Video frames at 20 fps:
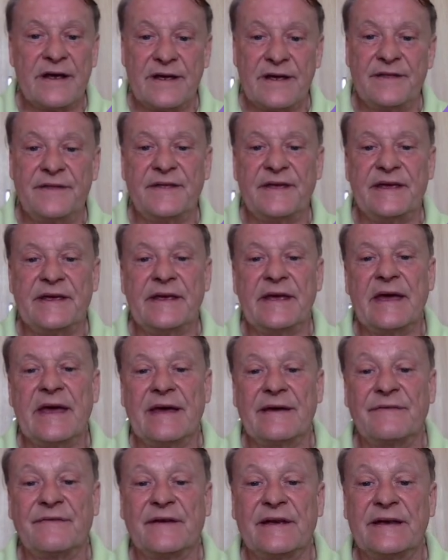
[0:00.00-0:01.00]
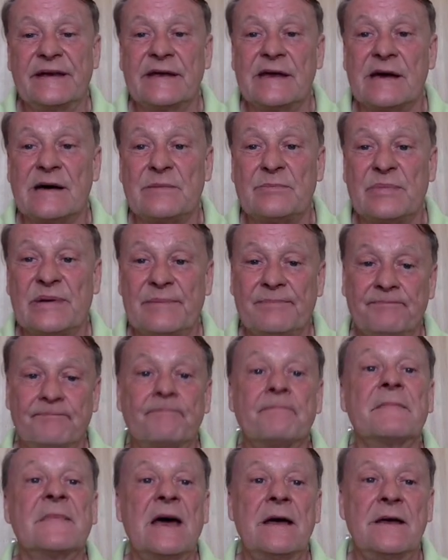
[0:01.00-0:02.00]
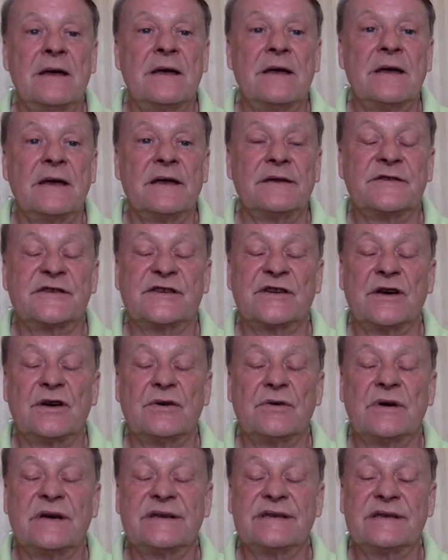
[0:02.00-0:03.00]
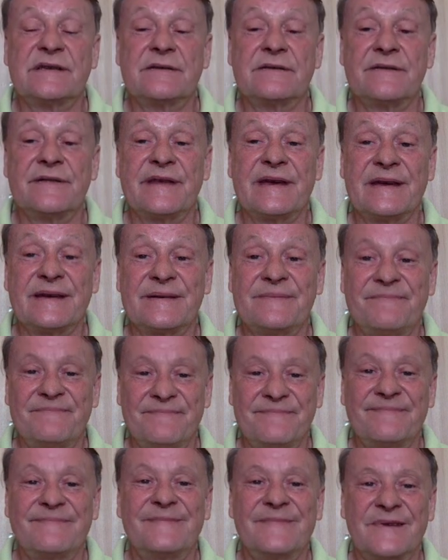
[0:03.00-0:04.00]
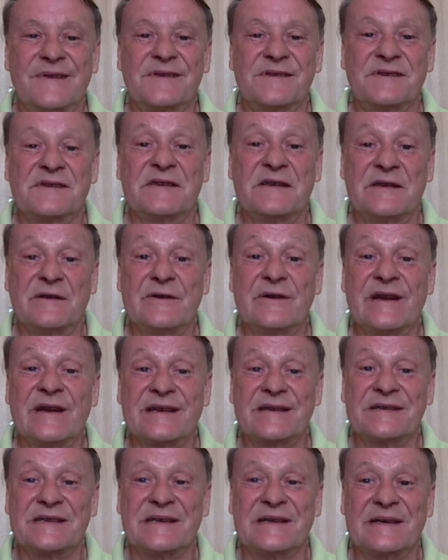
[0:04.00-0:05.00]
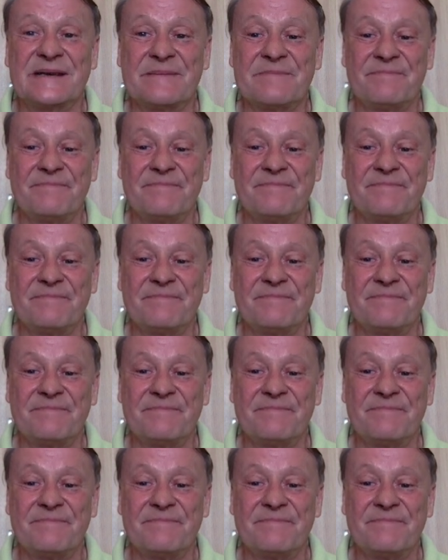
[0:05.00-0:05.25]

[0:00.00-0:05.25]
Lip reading: the FA Cup. And so until then, see you next time.